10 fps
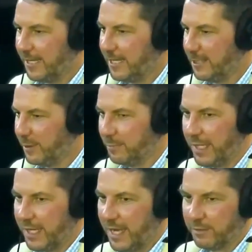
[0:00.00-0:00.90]
Yeah, and you want
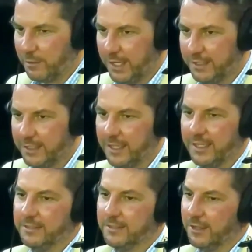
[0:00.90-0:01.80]
to pay half the rent?
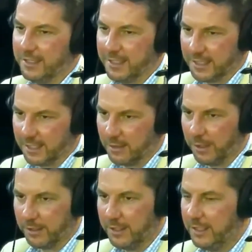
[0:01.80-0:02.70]
Nah, sorry, that's not
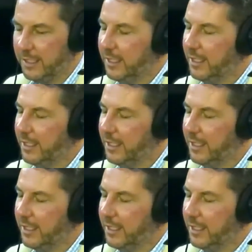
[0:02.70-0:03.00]
going to work.